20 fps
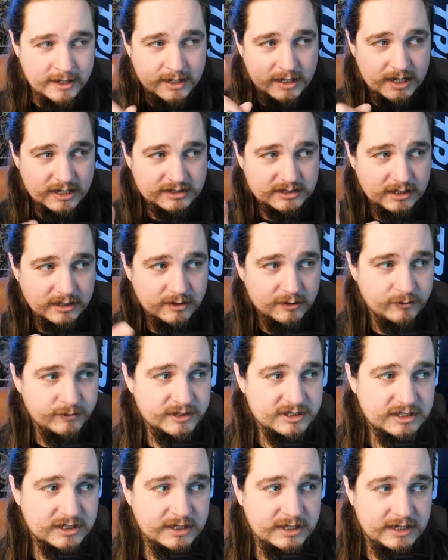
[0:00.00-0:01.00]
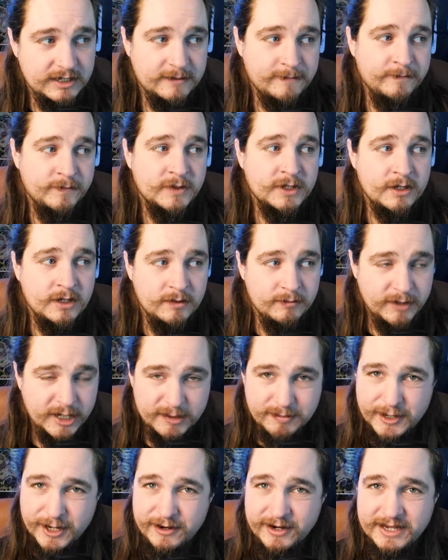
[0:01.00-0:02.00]
That's a little misleading. Mike
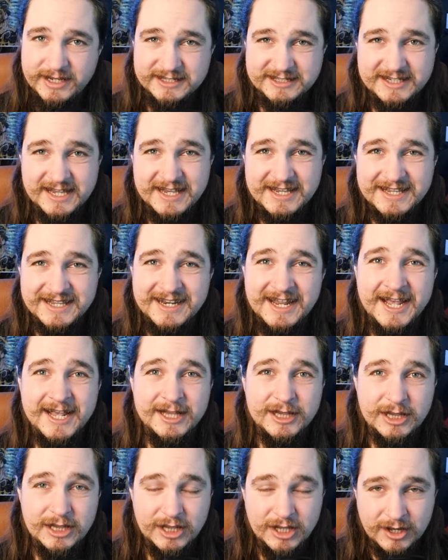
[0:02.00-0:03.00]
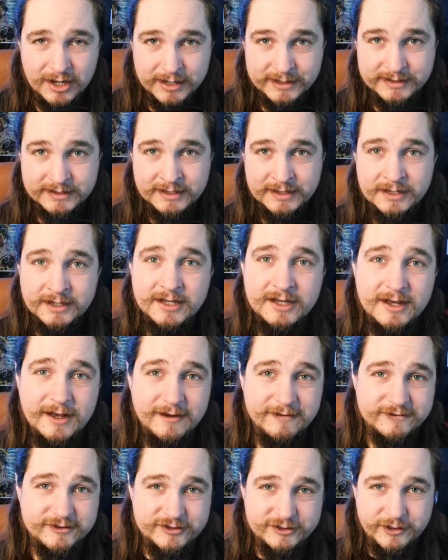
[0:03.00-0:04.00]
Perry has taken a lot
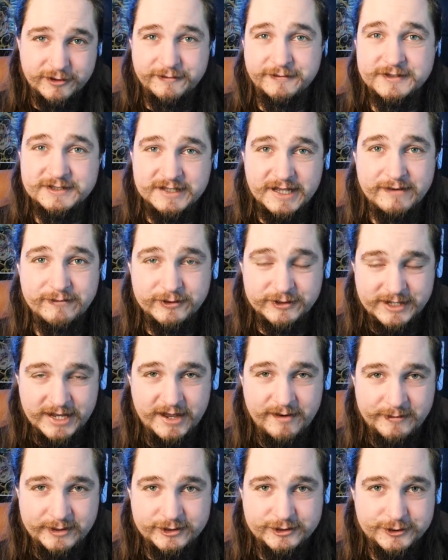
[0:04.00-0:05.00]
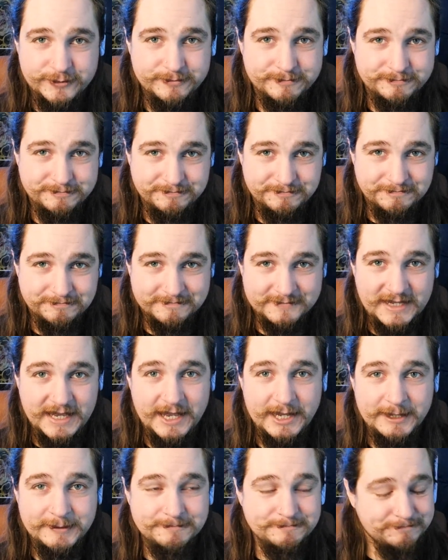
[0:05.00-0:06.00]
of surface level damage.
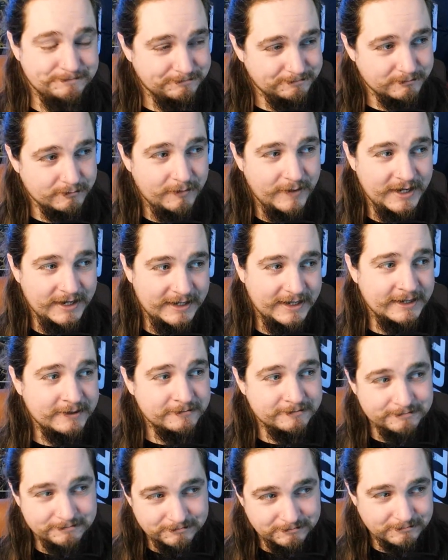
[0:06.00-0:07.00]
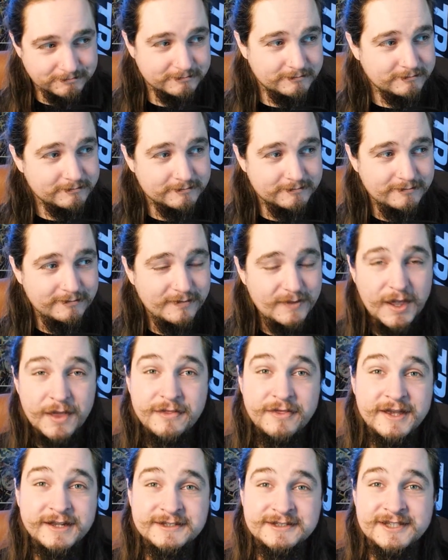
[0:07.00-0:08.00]
Okay? Meaning
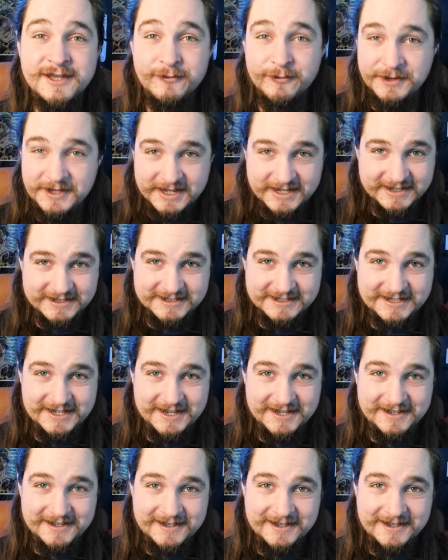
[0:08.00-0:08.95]
things that we can see,